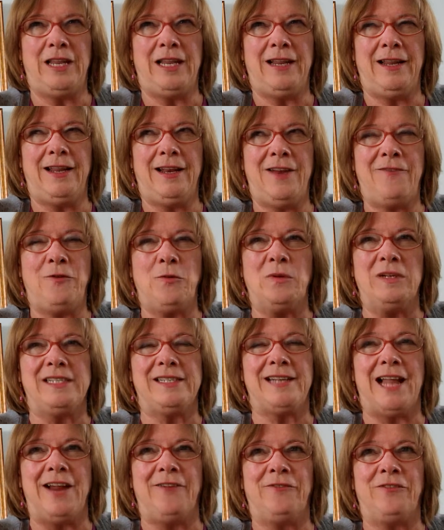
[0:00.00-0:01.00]
in everyone's
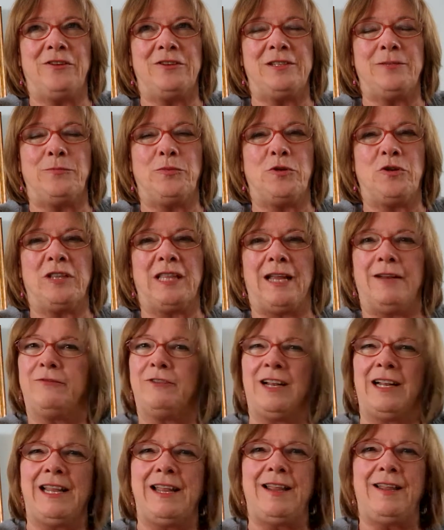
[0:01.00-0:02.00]
life there's a book that
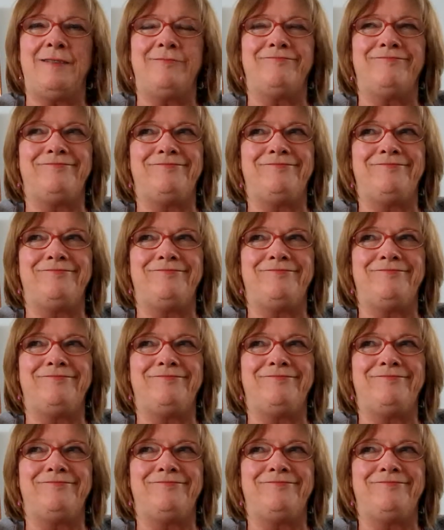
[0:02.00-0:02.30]
really,